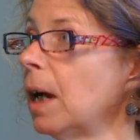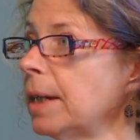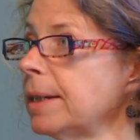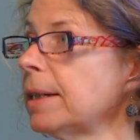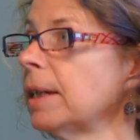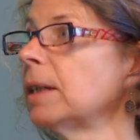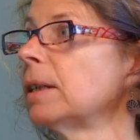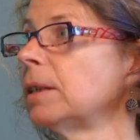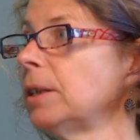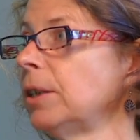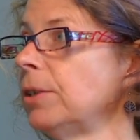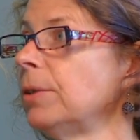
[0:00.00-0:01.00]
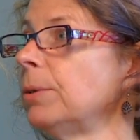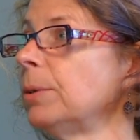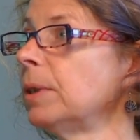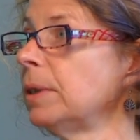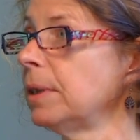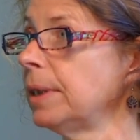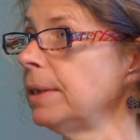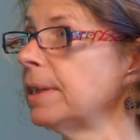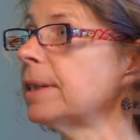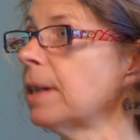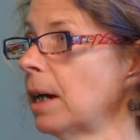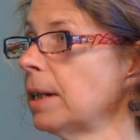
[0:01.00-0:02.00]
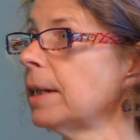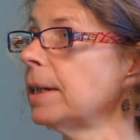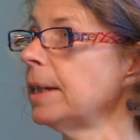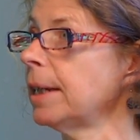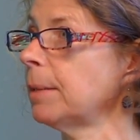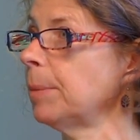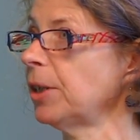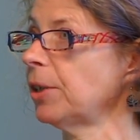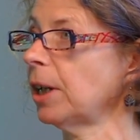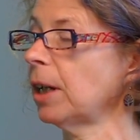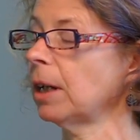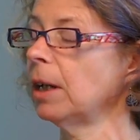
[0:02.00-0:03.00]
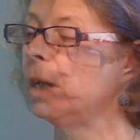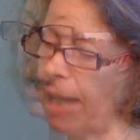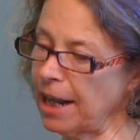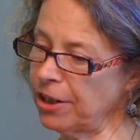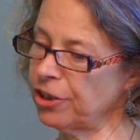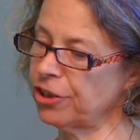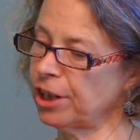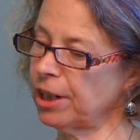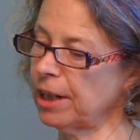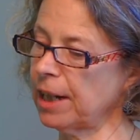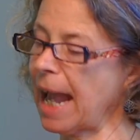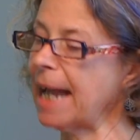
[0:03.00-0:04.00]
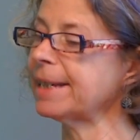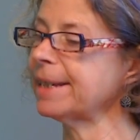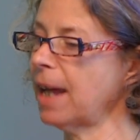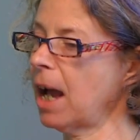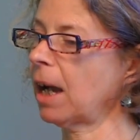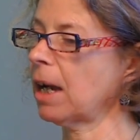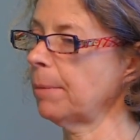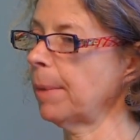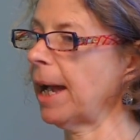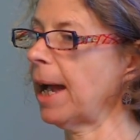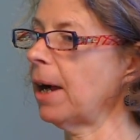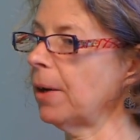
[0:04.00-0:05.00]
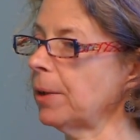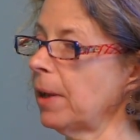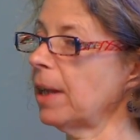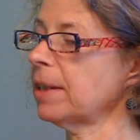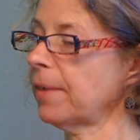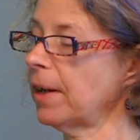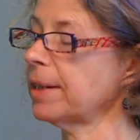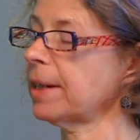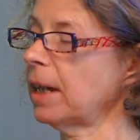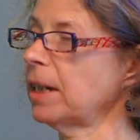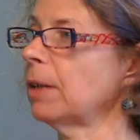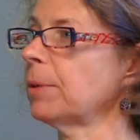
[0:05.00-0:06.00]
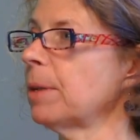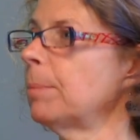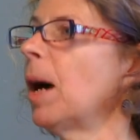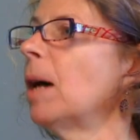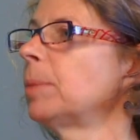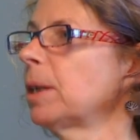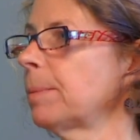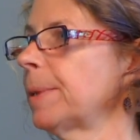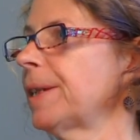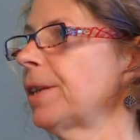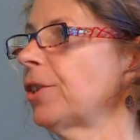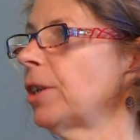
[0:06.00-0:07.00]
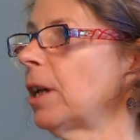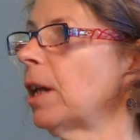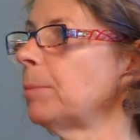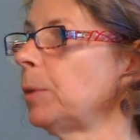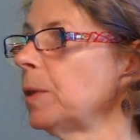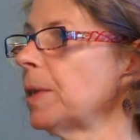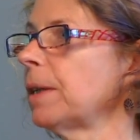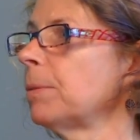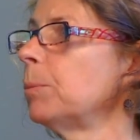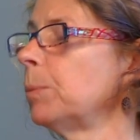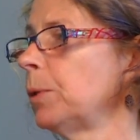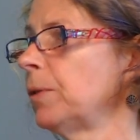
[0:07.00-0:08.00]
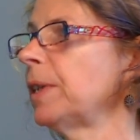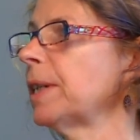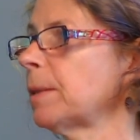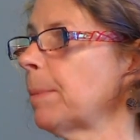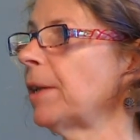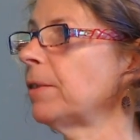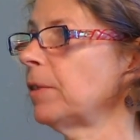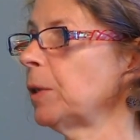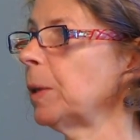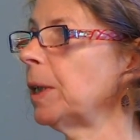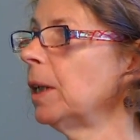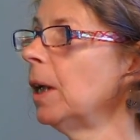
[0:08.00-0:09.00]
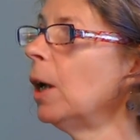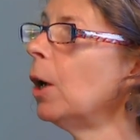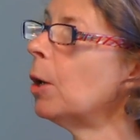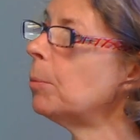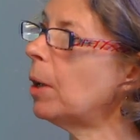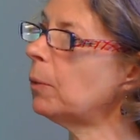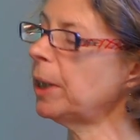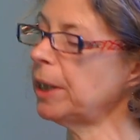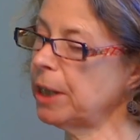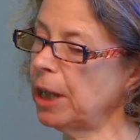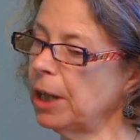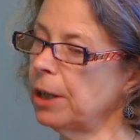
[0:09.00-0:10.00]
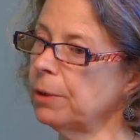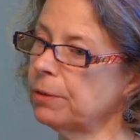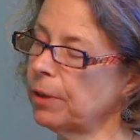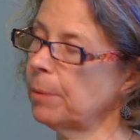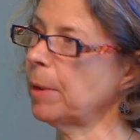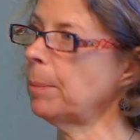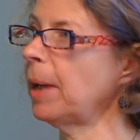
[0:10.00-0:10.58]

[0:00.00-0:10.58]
until you start decommissioning. Entergy has not come out, as far as I know, with a public position on music moving the spent fuel. Right. But we know from the